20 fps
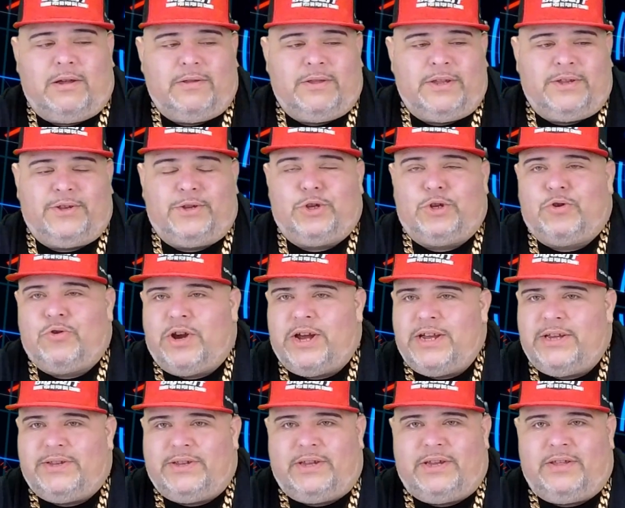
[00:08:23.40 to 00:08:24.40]
this is
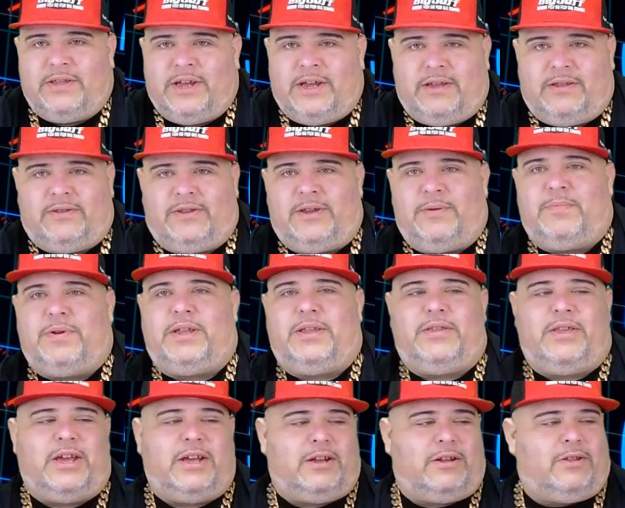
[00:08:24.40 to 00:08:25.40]
crazy that somebody
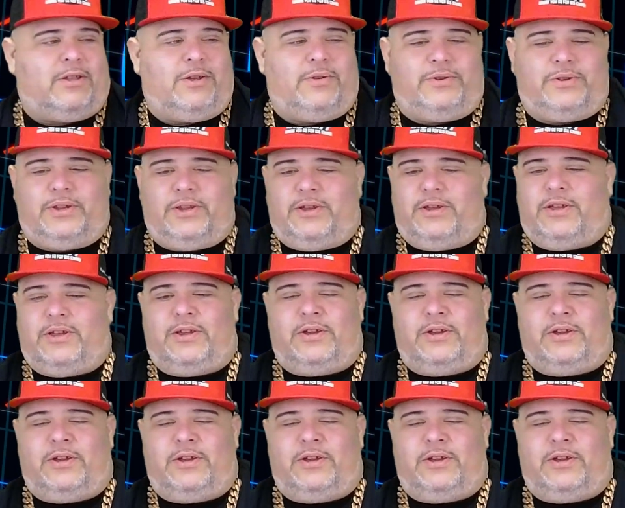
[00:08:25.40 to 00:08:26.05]
that close to you,